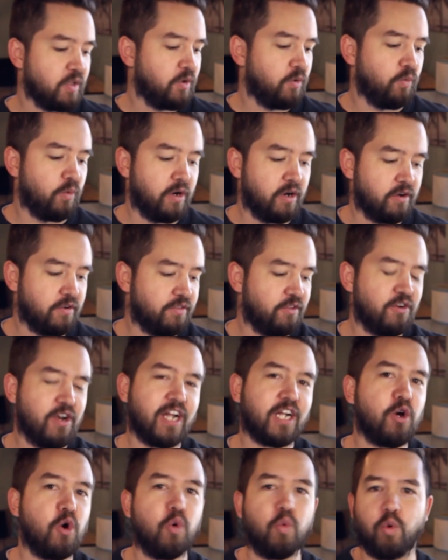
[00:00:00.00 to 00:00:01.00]
where they're
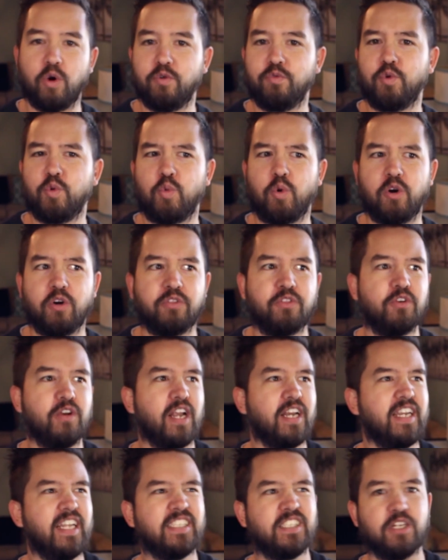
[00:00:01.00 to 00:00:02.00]
not going word for word, they're
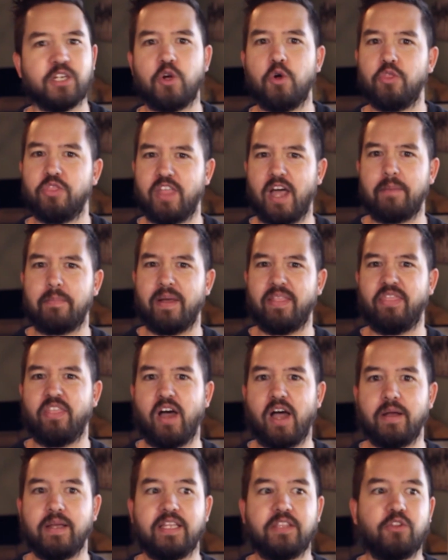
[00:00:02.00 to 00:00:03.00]
not necessarily going thought by
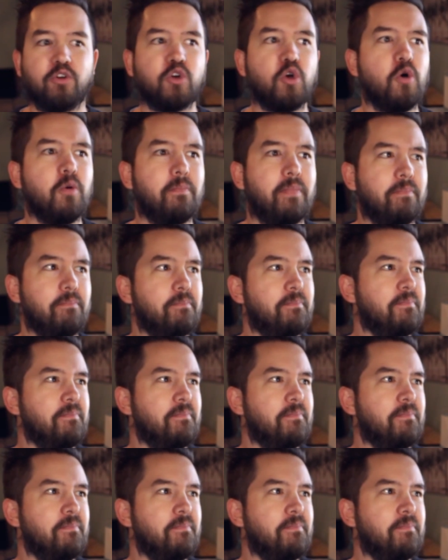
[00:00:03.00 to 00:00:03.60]
thought, they're going